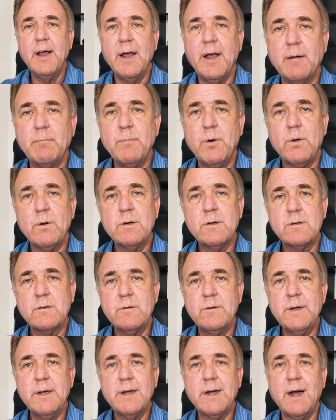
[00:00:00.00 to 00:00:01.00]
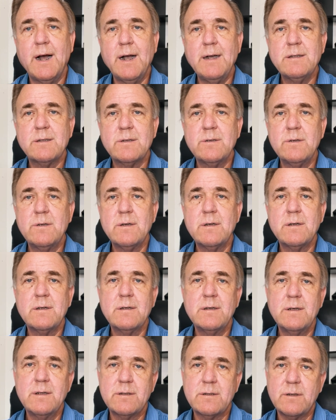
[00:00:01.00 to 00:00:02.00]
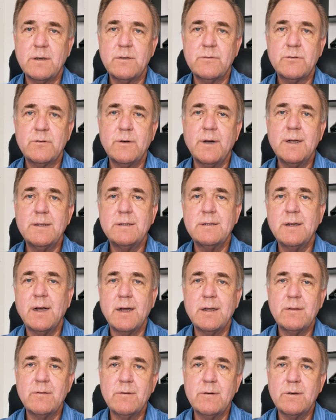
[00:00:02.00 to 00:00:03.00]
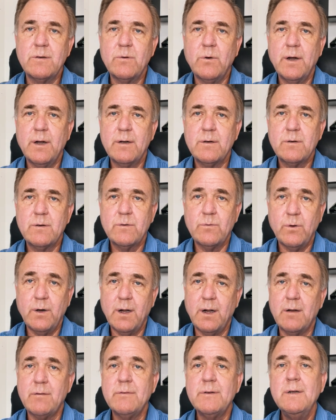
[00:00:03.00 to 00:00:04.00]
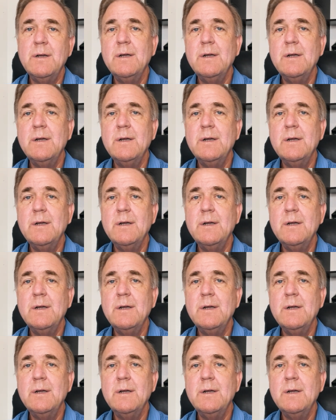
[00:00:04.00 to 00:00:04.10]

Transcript: and Boulder Creek High School serves grades nine through twelve.